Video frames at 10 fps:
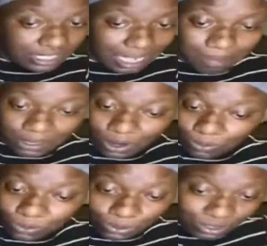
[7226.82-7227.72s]
I've been
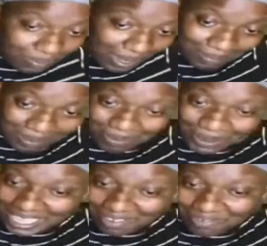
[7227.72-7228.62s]
on Roots, my
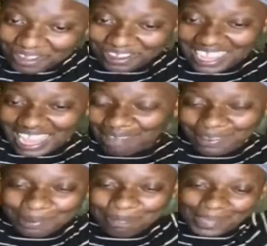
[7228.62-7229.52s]
kinfolk came through
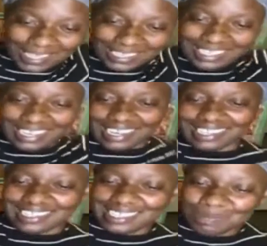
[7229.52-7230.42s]
the
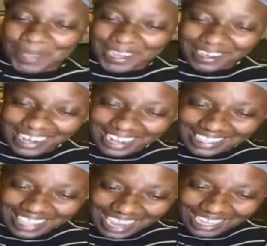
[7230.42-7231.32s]
building. Spirit,
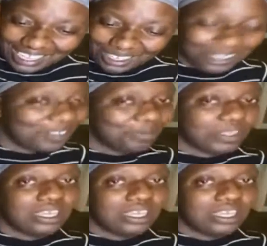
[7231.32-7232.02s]
thank you.